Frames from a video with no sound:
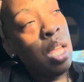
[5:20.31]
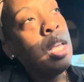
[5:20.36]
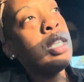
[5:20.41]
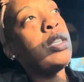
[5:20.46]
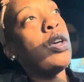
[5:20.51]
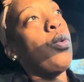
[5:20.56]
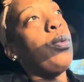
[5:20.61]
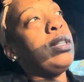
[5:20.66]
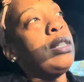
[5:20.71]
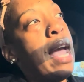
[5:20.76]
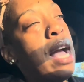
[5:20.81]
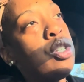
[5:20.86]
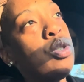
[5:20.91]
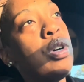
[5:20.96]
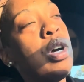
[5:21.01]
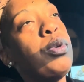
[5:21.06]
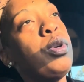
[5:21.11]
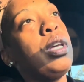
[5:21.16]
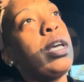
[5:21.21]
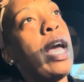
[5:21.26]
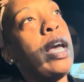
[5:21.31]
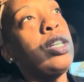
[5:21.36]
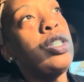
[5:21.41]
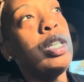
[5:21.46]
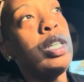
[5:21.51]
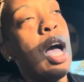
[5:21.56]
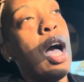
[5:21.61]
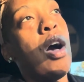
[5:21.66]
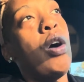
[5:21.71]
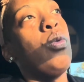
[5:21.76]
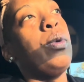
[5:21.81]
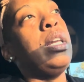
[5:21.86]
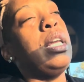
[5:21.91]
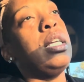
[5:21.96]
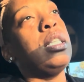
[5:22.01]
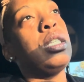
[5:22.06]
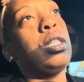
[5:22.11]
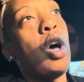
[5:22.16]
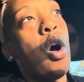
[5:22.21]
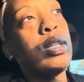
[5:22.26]
So with natural communication, y'all, we need
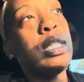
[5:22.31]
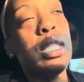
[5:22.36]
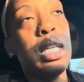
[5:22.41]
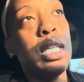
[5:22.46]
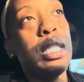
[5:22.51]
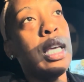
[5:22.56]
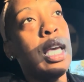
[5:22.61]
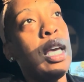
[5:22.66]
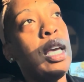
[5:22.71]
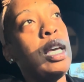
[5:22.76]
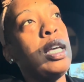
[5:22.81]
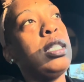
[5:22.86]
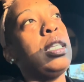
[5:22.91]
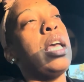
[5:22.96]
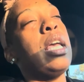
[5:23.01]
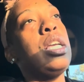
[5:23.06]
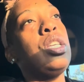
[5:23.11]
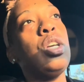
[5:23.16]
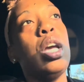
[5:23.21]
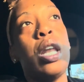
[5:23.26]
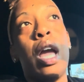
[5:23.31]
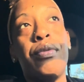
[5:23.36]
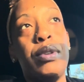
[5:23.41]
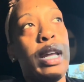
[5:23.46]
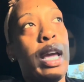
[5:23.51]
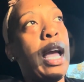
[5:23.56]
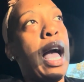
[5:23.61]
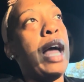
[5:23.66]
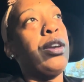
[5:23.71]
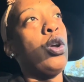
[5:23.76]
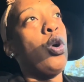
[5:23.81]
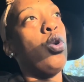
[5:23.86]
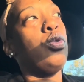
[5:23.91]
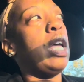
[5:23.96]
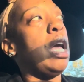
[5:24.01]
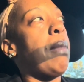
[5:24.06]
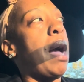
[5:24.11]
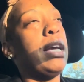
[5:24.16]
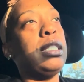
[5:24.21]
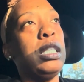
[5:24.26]
to talk to these kids each and every day. I know
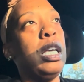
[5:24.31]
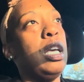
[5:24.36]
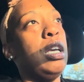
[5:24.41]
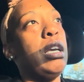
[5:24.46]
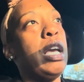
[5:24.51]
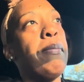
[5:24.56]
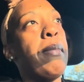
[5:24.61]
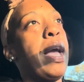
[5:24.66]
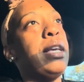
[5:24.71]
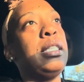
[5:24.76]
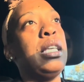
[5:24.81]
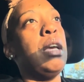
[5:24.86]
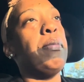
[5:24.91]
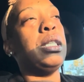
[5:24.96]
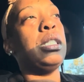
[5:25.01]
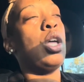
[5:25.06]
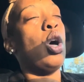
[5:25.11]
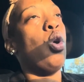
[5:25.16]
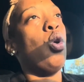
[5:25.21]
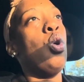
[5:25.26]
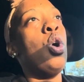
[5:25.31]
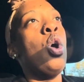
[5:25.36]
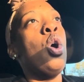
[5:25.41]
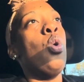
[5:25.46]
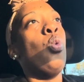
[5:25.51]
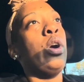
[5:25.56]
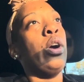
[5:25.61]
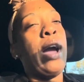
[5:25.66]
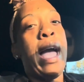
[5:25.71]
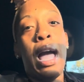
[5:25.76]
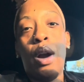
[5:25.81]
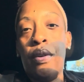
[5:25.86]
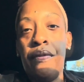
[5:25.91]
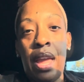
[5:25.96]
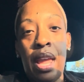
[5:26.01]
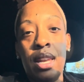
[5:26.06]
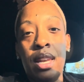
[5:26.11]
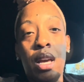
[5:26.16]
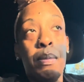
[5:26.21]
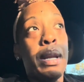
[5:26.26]
it may seem as though we are
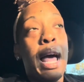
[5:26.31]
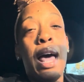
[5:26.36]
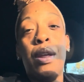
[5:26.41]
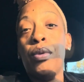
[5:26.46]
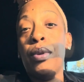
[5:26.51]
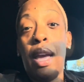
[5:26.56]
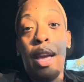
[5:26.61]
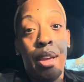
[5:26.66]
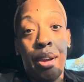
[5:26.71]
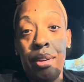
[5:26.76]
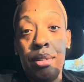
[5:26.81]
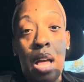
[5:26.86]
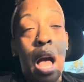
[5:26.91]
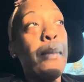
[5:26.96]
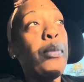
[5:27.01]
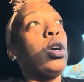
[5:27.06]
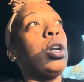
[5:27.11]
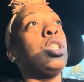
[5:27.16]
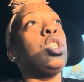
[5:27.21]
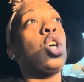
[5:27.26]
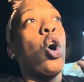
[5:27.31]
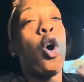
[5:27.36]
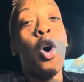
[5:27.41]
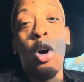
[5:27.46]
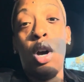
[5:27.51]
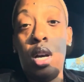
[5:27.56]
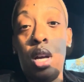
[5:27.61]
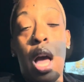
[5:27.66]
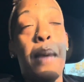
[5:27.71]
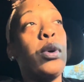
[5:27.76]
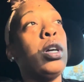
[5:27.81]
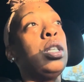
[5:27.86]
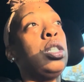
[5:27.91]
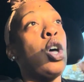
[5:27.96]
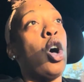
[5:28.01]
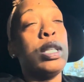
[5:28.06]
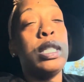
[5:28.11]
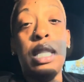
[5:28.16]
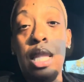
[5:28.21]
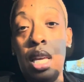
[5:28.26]
aggravating them, but I don't care. I'm going to talk. I'm going to
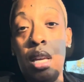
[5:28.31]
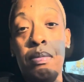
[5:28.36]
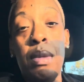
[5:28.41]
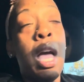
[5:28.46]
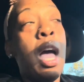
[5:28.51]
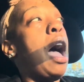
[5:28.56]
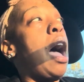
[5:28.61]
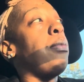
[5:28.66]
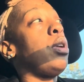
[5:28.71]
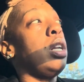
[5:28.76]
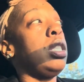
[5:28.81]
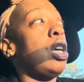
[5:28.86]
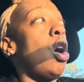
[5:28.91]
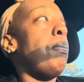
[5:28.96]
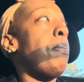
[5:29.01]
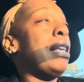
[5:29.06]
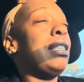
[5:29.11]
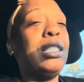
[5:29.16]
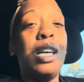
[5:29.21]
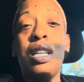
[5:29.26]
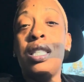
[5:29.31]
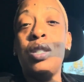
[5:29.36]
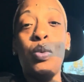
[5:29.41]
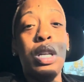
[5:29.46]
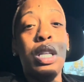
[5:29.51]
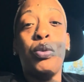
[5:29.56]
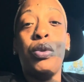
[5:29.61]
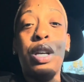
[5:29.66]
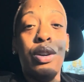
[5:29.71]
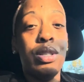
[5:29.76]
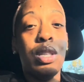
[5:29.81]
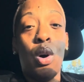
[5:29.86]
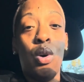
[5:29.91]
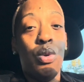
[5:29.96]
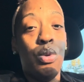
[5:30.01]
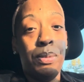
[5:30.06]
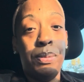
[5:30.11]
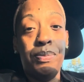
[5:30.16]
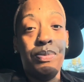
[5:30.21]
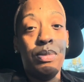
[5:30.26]
talk to them. I'm going to talk. My son is 23 years
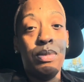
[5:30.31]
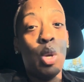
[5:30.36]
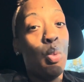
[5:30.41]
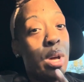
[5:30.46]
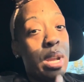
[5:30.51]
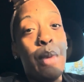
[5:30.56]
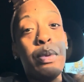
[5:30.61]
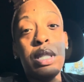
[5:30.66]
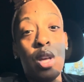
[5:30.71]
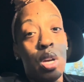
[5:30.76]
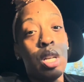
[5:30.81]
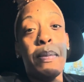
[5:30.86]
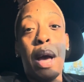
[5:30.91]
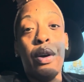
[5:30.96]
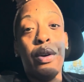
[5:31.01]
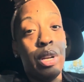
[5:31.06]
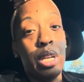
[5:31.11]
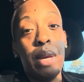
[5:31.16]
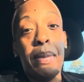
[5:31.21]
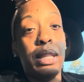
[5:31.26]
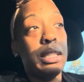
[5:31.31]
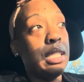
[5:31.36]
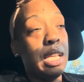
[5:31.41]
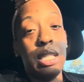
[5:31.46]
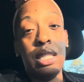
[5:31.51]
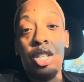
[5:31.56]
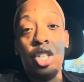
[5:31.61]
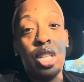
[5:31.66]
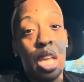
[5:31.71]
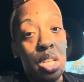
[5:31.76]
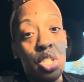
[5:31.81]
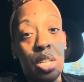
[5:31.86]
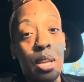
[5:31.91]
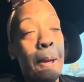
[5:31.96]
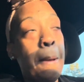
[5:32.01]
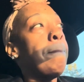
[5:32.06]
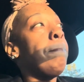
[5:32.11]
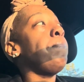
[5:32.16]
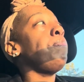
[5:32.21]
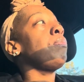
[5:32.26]
old, the one I was talking about earlier about the sex education.
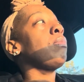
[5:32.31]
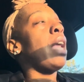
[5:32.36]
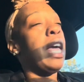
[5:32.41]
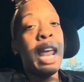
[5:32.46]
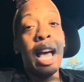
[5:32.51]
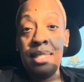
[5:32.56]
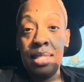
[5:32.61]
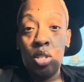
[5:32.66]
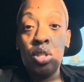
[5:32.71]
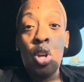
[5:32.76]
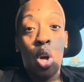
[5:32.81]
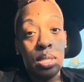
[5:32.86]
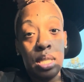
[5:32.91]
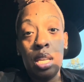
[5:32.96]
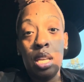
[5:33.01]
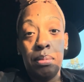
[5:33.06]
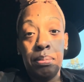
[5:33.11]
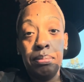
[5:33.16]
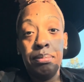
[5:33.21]
And I still talk to him.